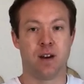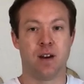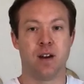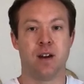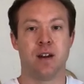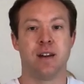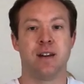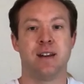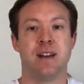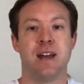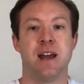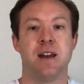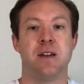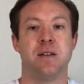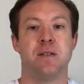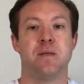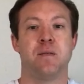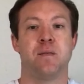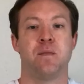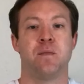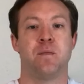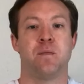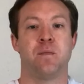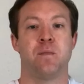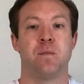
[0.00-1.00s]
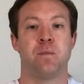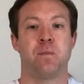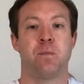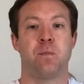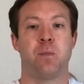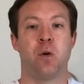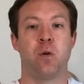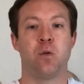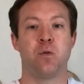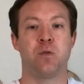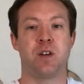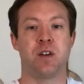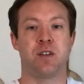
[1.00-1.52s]
Then
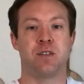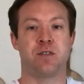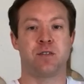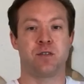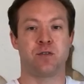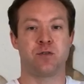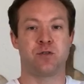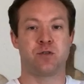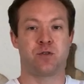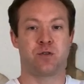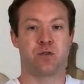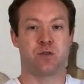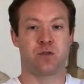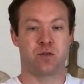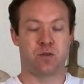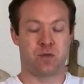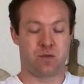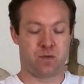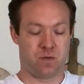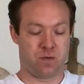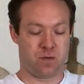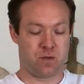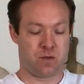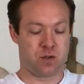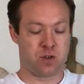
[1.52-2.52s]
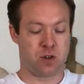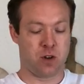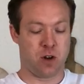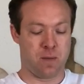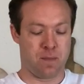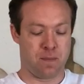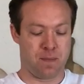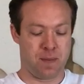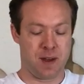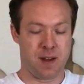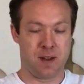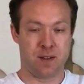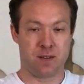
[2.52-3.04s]
pull this
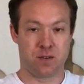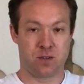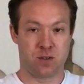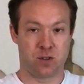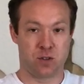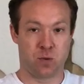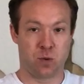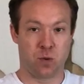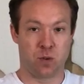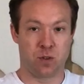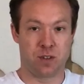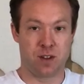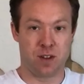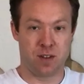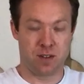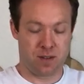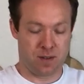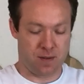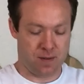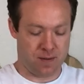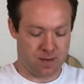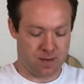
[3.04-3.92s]
top bit towards us.